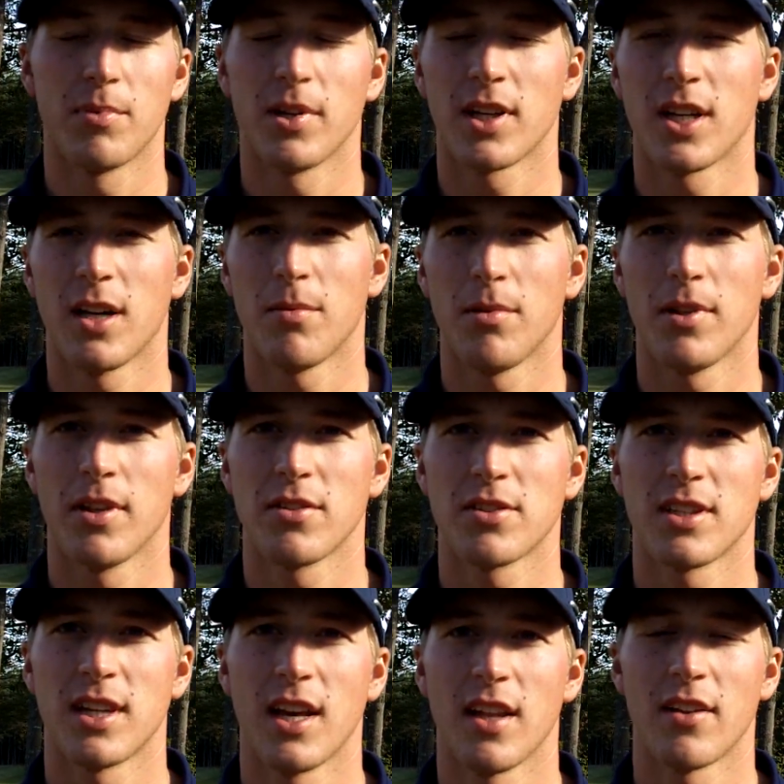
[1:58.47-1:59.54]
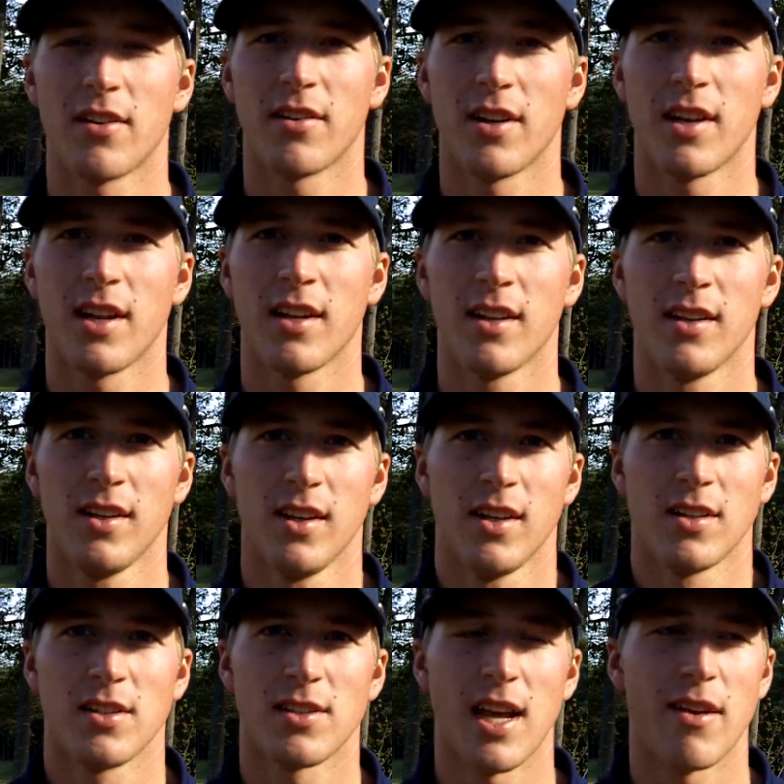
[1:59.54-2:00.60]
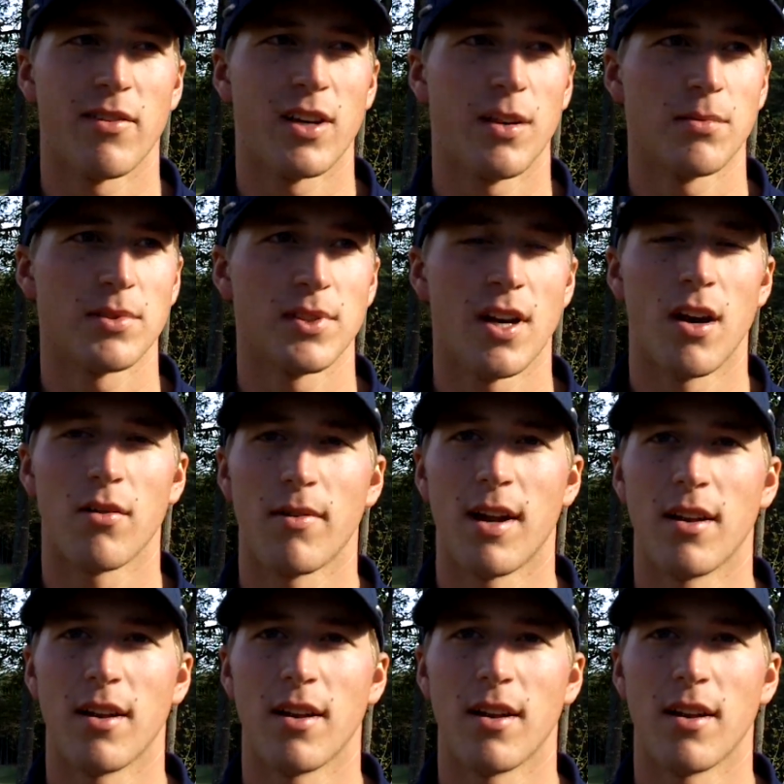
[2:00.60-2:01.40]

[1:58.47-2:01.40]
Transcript: put a couple of those together and then just have a couple solid